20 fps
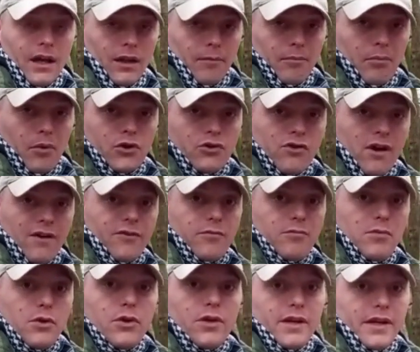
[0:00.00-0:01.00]
The bushcraft
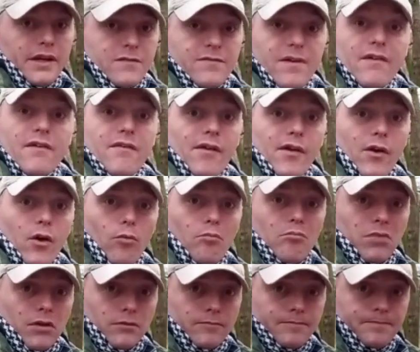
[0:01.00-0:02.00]
community is very, very
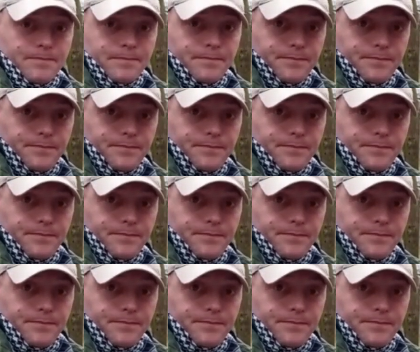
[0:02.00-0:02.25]
humble.